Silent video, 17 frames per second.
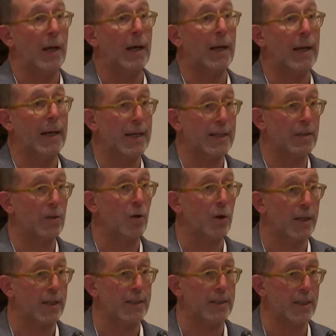less
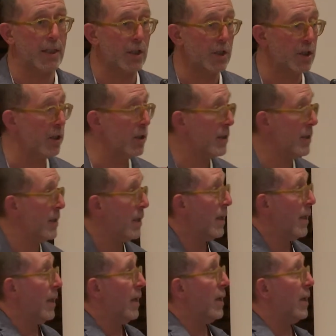organizations
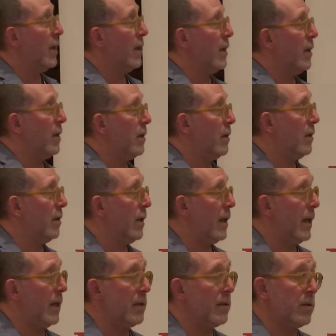
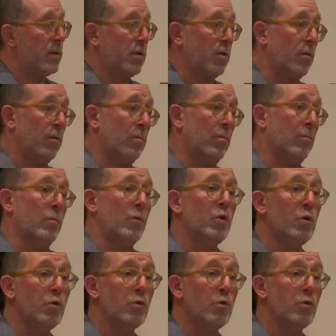and some